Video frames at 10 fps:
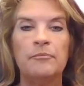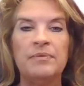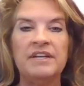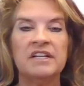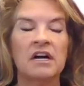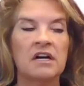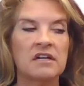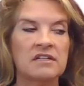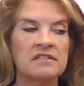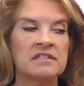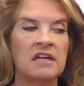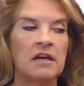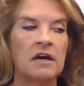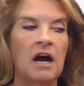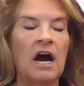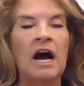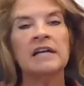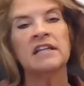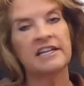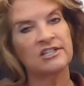because
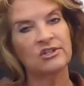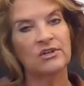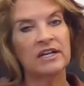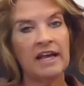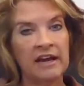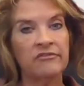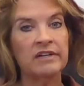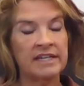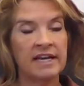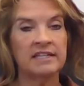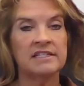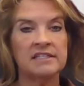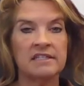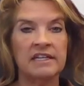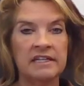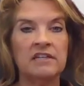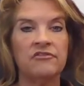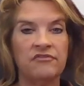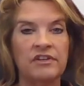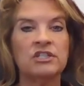I like to look at every case as an
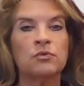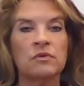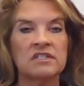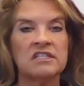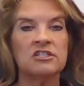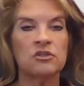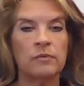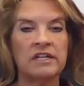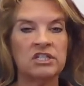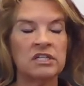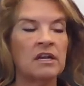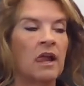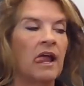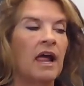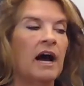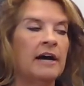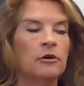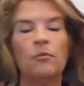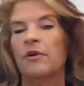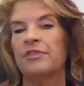individual situation. I
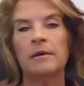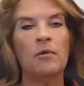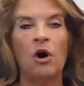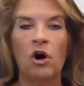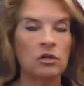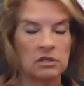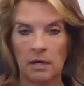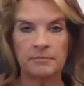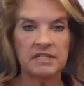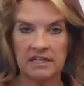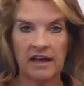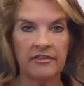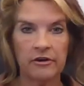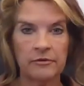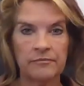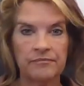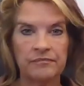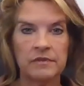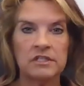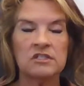don't want them all lumped together.
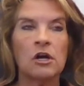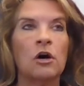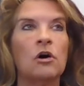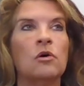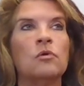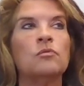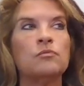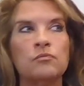So